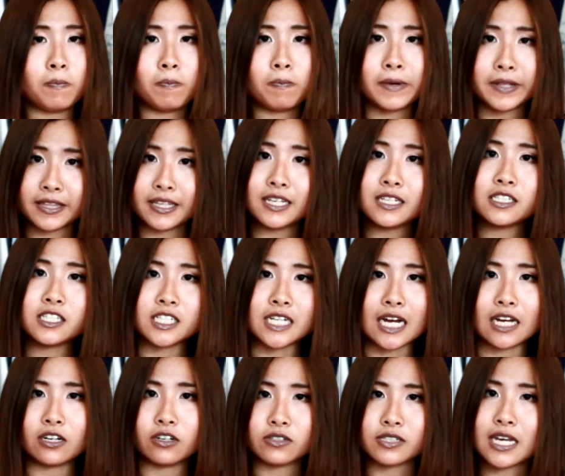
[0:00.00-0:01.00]
But these
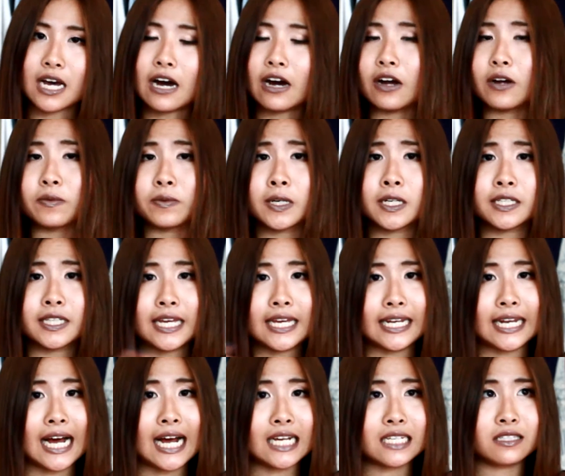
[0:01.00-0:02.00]
shadows, however, they
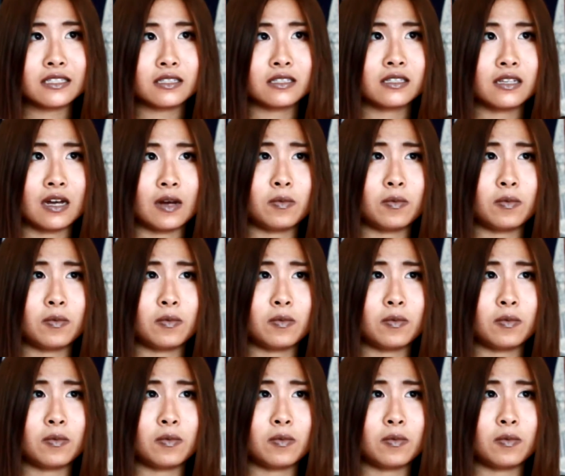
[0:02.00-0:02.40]
last